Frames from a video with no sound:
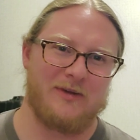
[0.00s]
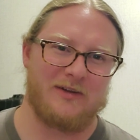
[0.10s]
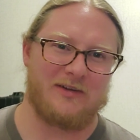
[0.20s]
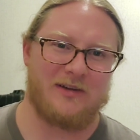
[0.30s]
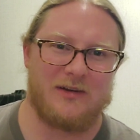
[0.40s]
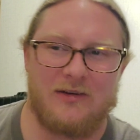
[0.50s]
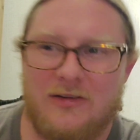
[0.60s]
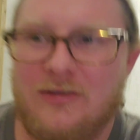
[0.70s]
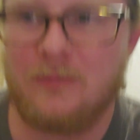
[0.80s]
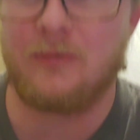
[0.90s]
bit kind of
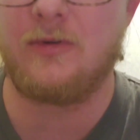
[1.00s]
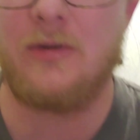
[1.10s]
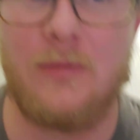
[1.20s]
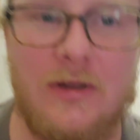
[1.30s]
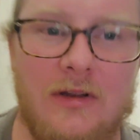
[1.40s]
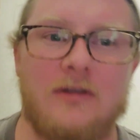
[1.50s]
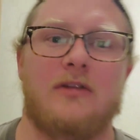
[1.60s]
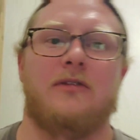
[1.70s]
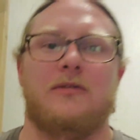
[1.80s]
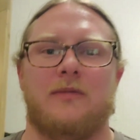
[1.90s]
disappointed, but
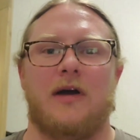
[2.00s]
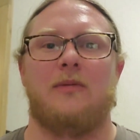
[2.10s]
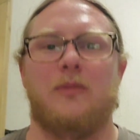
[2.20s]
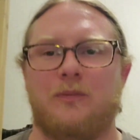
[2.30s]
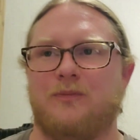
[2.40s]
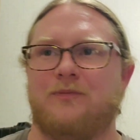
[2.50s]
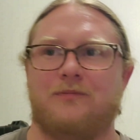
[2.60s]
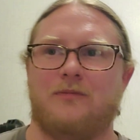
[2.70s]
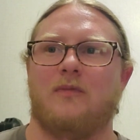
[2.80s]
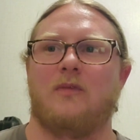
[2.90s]
I'm
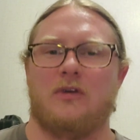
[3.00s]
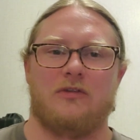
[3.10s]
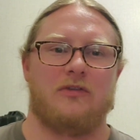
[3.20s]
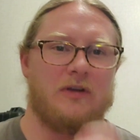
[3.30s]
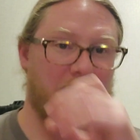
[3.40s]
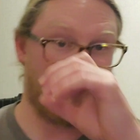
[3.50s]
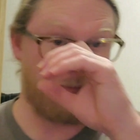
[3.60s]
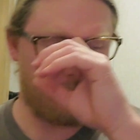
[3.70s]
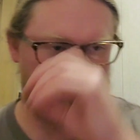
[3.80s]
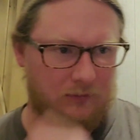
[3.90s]
gonna try to
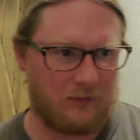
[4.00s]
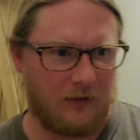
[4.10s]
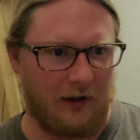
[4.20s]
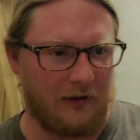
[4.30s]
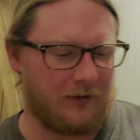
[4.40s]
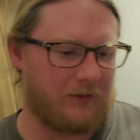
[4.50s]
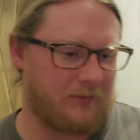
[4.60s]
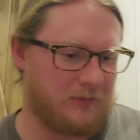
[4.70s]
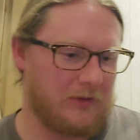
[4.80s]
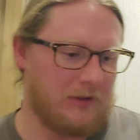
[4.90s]
not
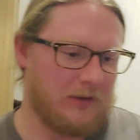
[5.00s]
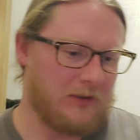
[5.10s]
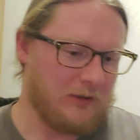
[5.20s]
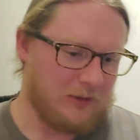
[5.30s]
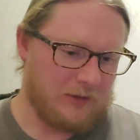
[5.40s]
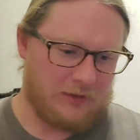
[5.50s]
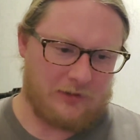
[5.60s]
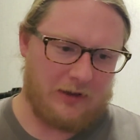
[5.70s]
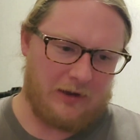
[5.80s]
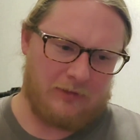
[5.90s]

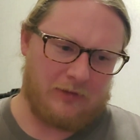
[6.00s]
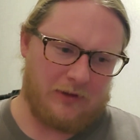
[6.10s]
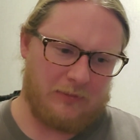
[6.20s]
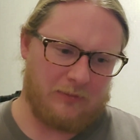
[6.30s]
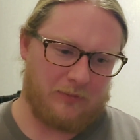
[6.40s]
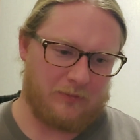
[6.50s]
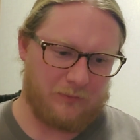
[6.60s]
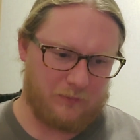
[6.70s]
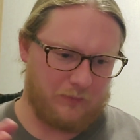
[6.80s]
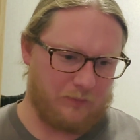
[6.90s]
take everything
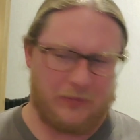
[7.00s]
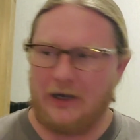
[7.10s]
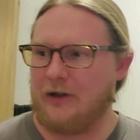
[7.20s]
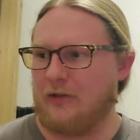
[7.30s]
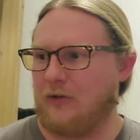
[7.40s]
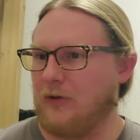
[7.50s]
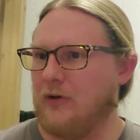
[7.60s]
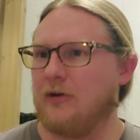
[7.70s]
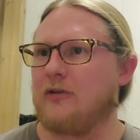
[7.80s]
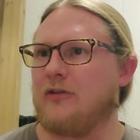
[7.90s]
by the
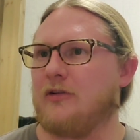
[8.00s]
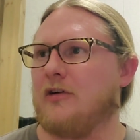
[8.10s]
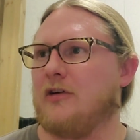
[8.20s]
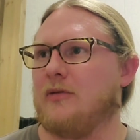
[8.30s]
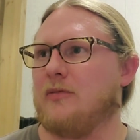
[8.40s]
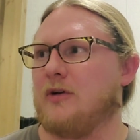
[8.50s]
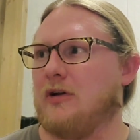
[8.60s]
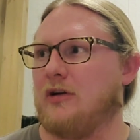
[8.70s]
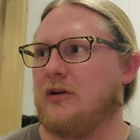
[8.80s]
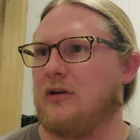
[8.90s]
looks on
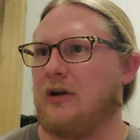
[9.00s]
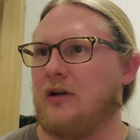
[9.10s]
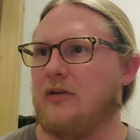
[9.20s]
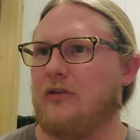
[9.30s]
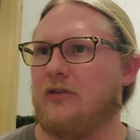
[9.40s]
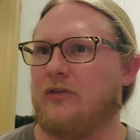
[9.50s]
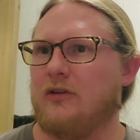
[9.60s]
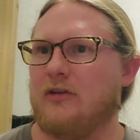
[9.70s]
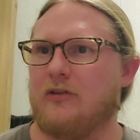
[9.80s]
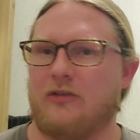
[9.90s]
them and just
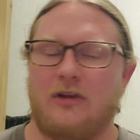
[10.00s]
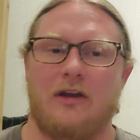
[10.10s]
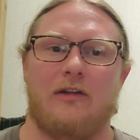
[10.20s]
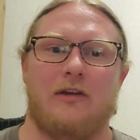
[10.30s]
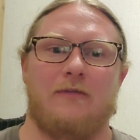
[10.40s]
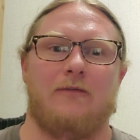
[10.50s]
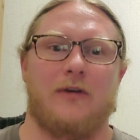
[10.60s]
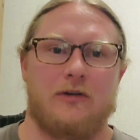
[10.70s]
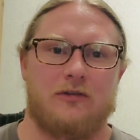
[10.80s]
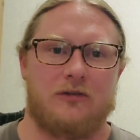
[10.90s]
see how they
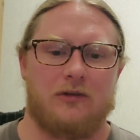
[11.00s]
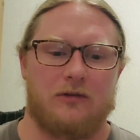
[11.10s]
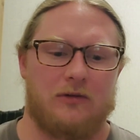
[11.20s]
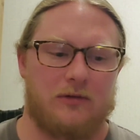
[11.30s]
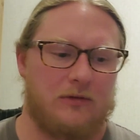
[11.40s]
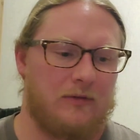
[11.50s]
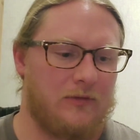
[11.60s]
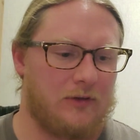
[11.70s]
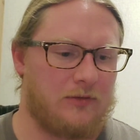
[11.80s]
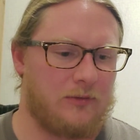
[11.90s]
function
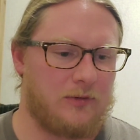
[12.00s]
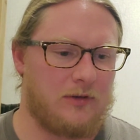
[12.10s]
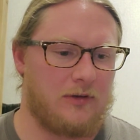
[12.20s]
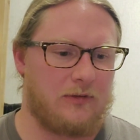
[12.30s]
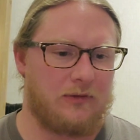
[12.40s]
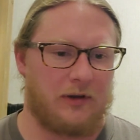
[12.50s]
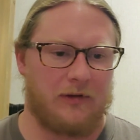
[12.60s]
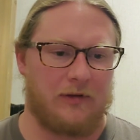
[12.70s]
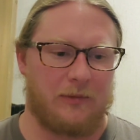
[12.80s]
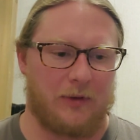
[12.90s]
eventually.
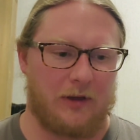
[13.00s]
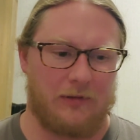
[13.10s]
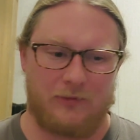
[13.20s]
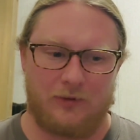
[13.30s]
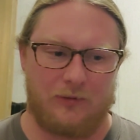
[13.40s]
Now, I'm not